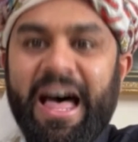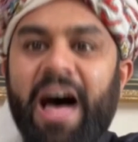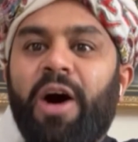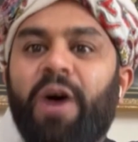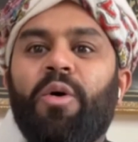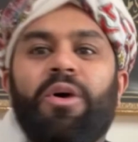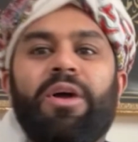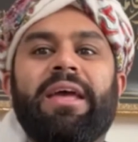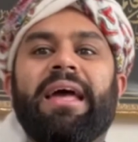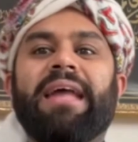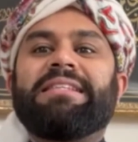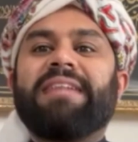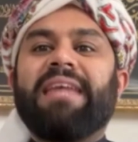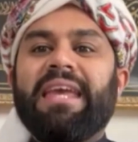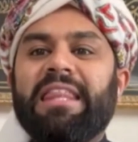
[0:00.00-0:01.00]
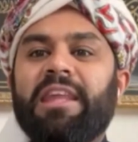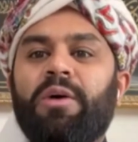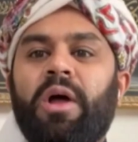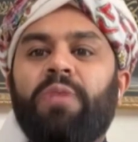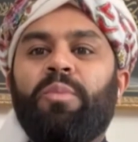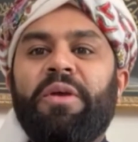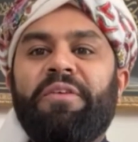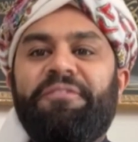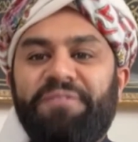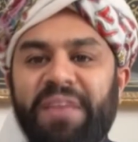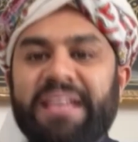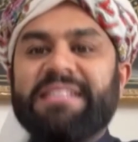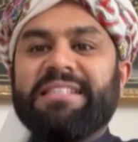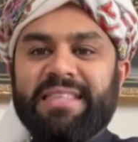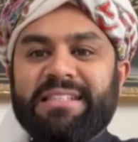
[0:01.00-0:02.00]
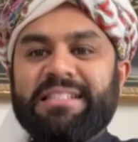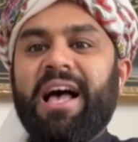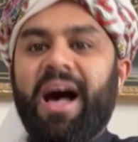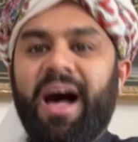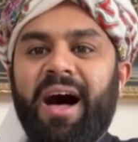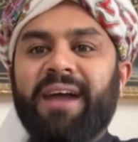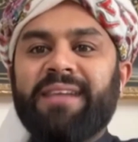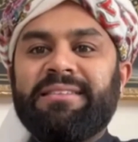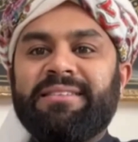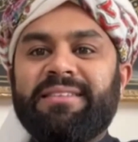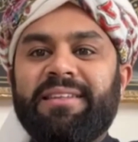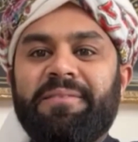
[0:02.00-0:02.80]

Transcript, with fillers: Now, it's either what we fix this heart,